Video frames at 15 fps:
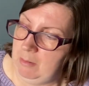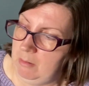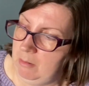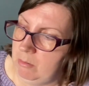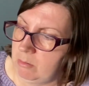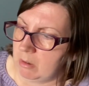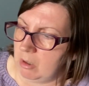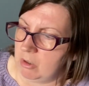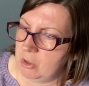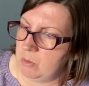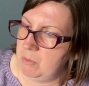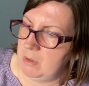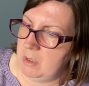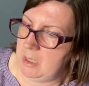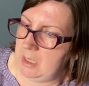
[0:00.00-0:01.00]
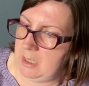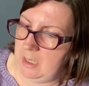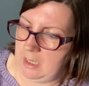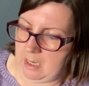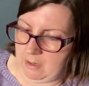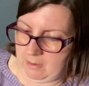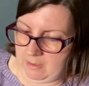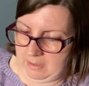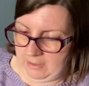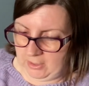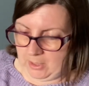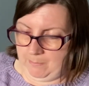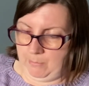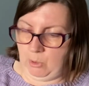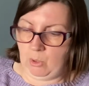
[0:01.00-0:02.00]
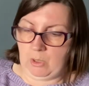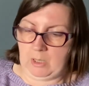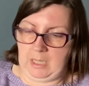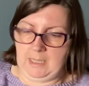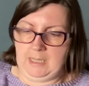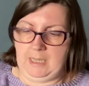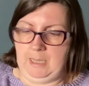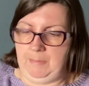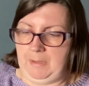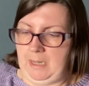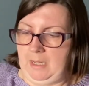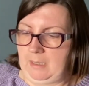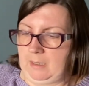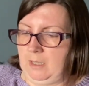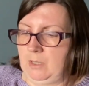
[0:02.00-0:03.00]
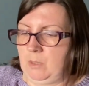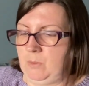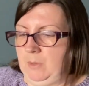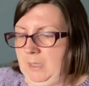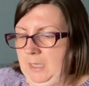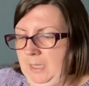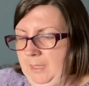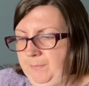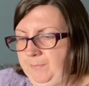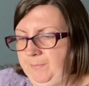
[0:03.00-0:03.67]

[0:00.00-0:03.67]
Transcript: Oh gosh, what's in, oh, it's the book that's in the bag, that's why.